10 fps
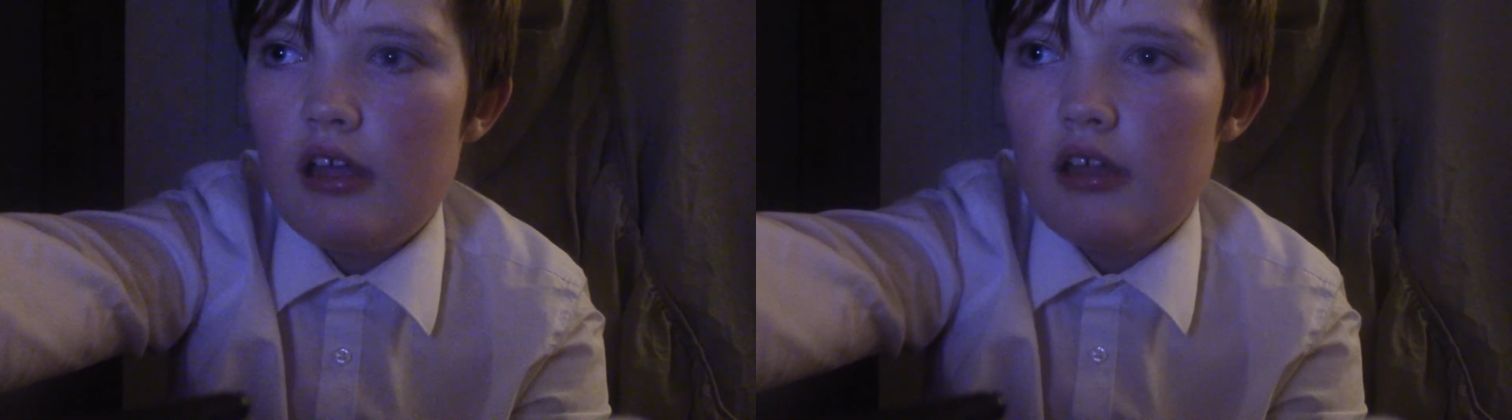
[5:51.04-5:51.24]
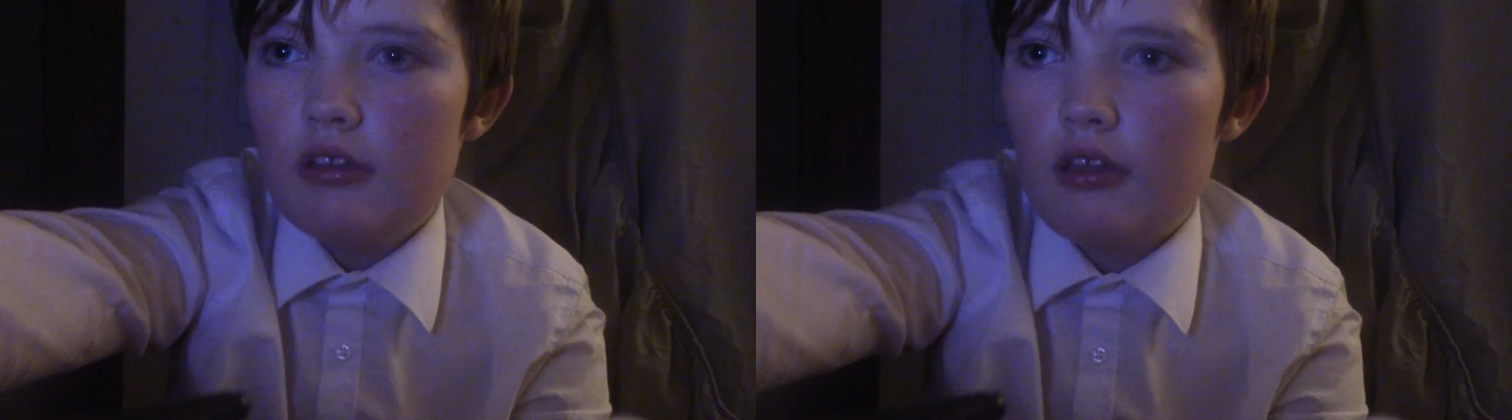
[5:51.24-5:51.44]

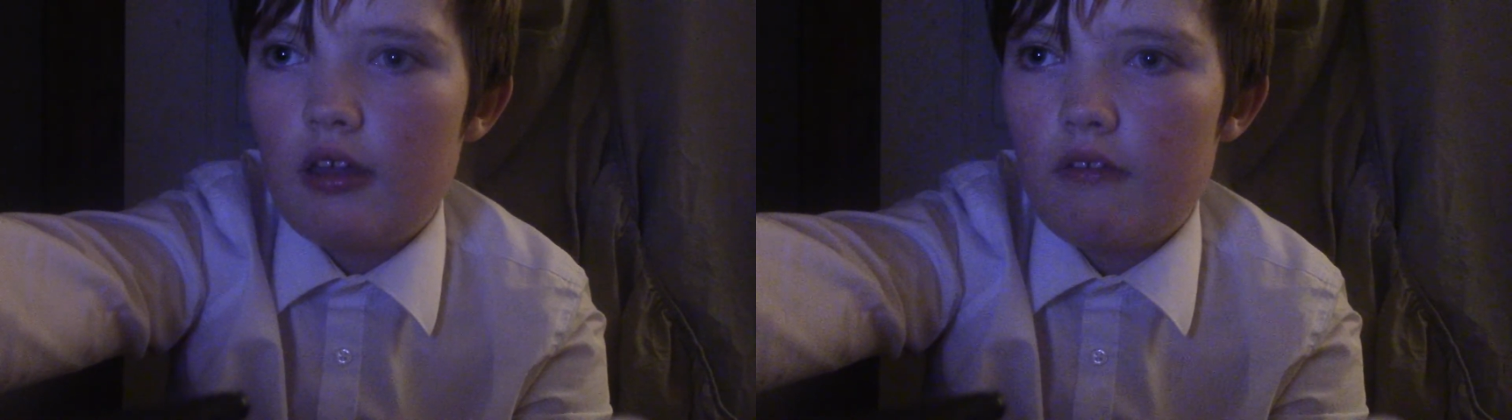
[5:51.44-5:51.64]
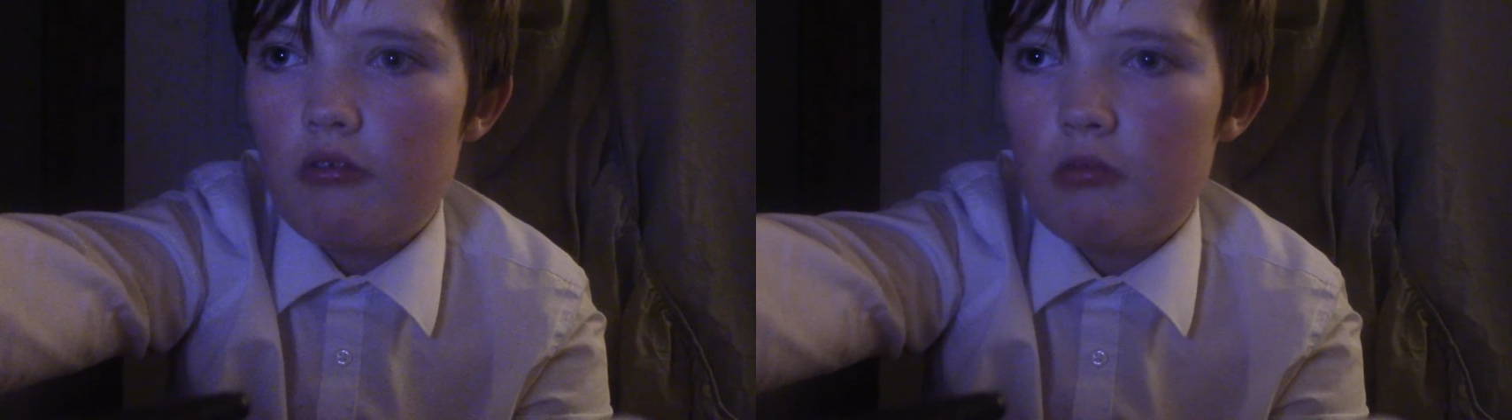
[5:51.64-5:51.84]
Thank
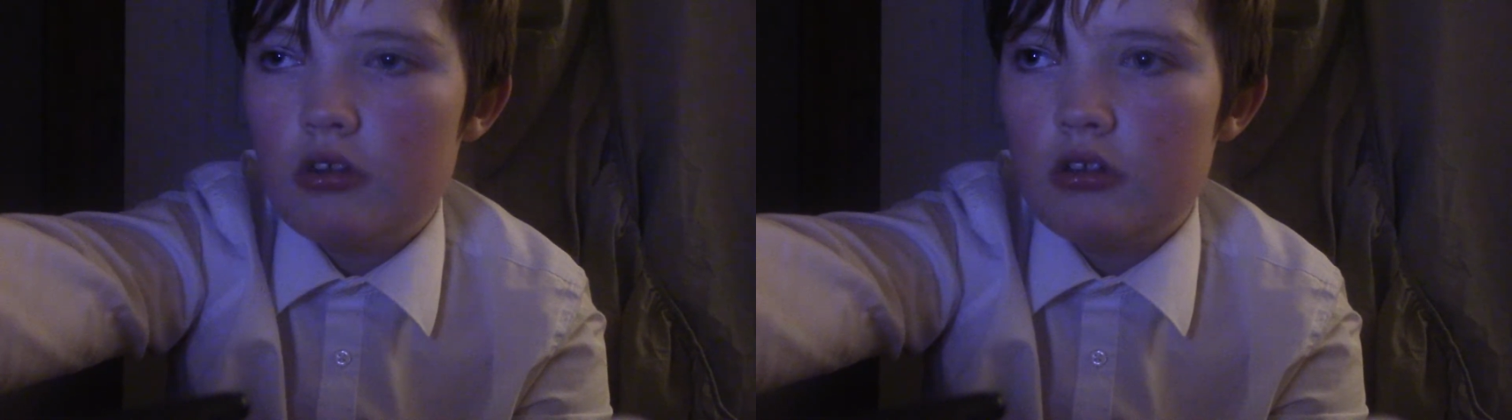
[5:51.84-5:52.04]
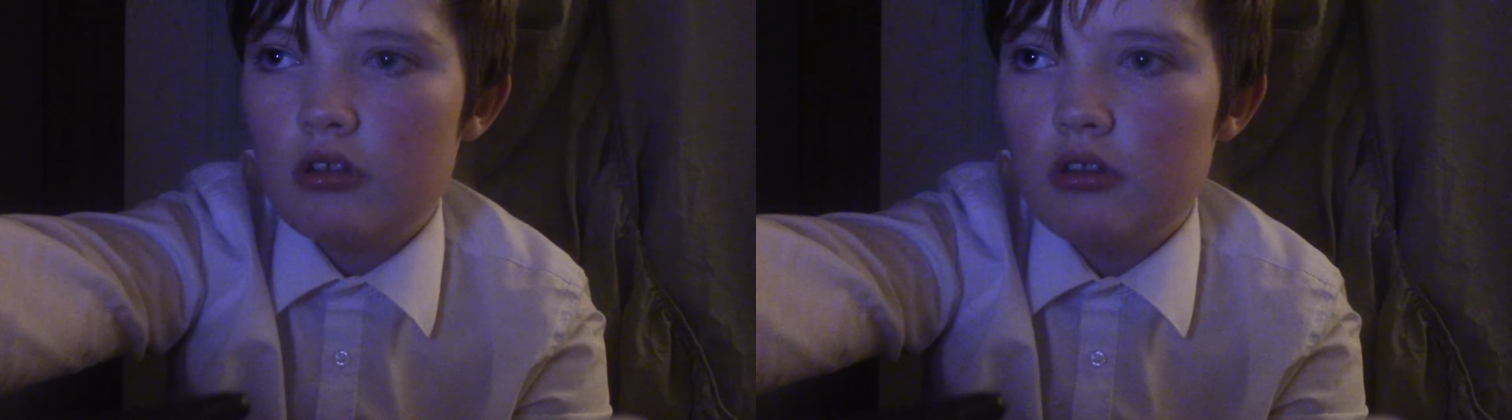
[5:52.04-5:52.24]
you for
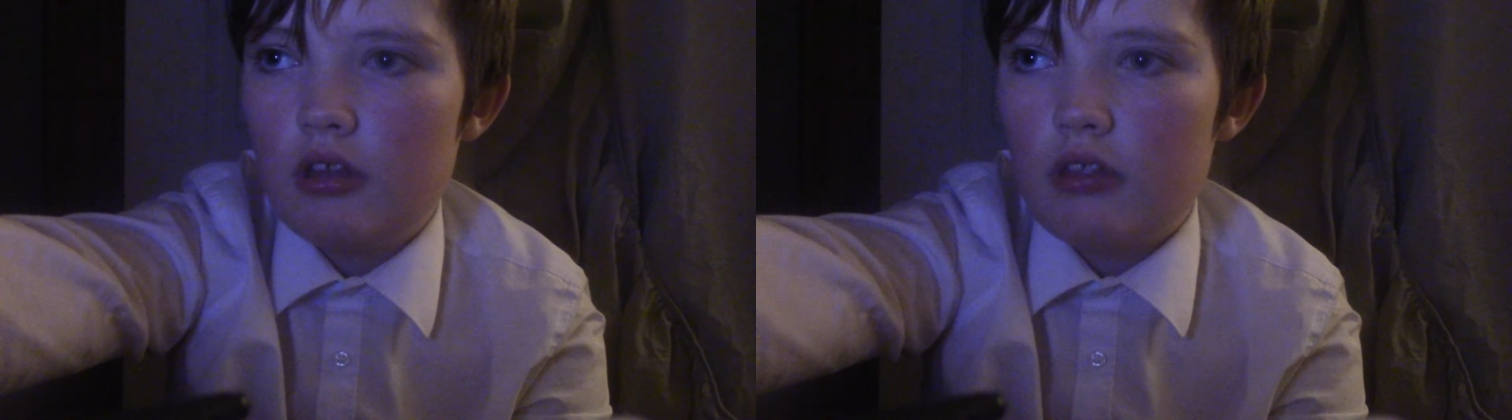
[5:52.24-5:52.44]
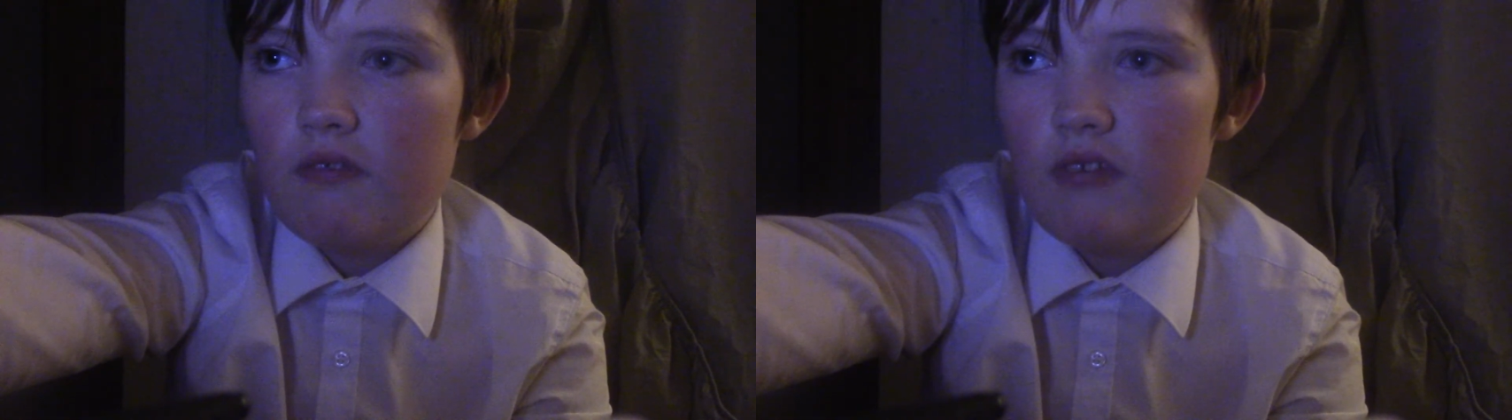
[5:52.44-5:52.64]
watching
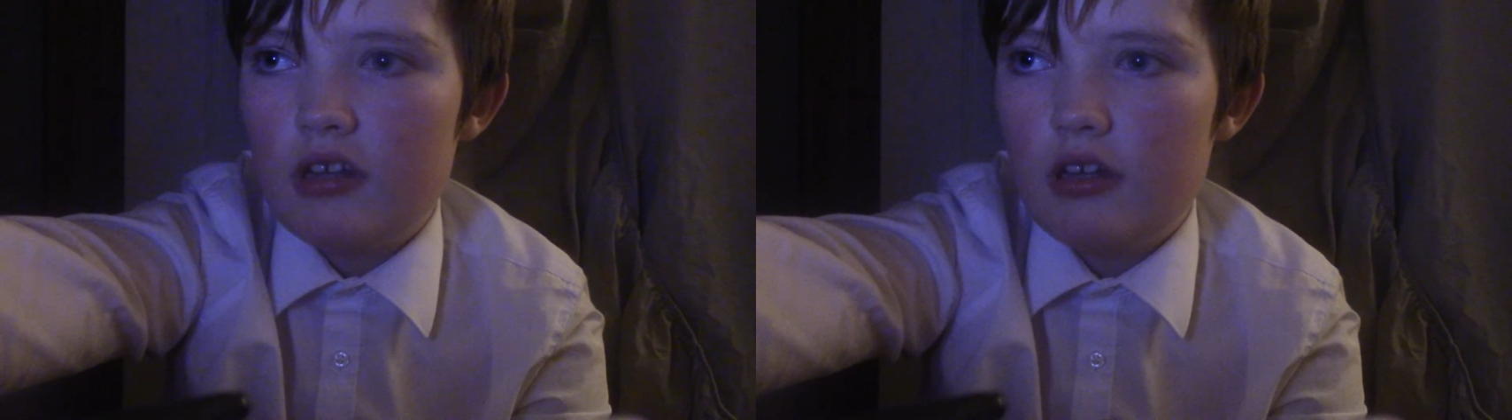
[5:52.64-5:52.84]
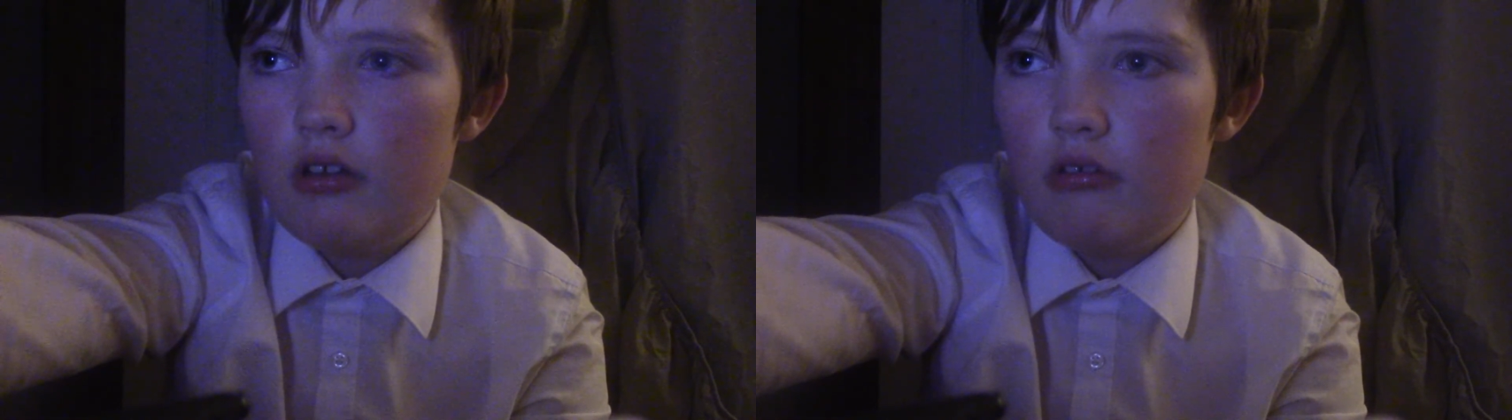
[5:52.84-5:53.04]
this
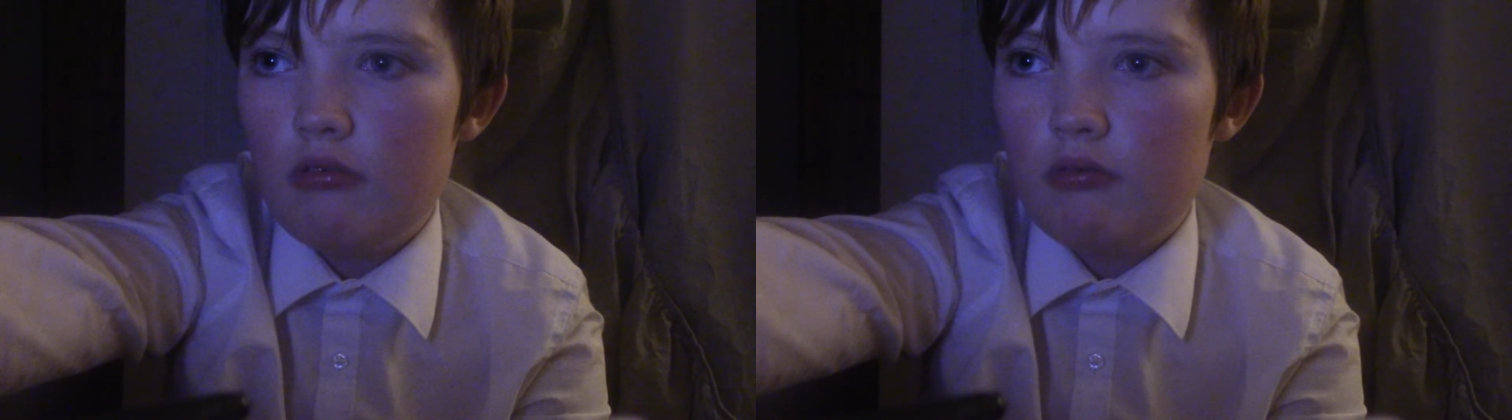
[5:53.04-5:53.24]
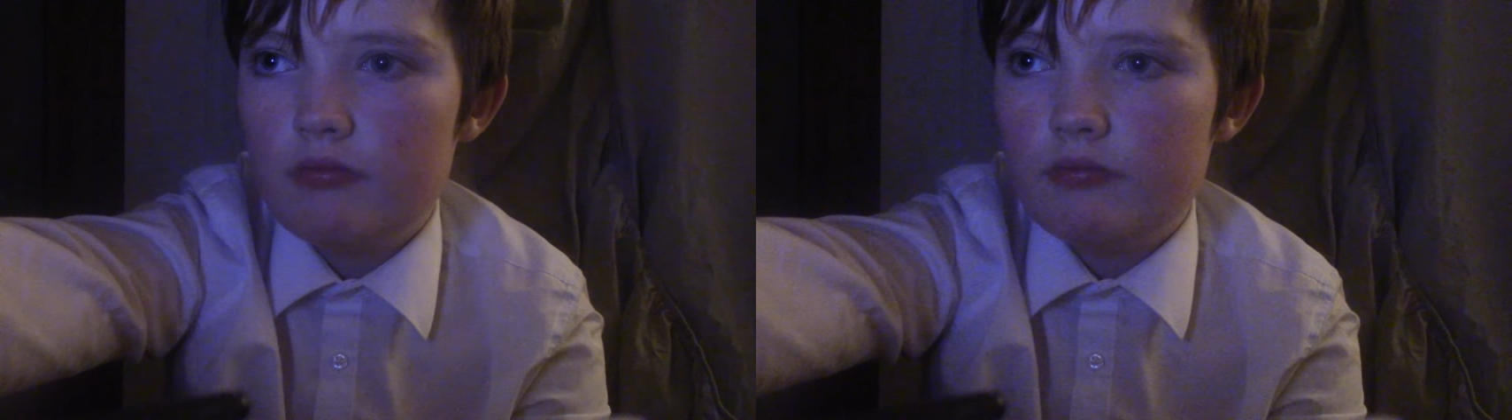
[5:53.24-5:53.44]
video,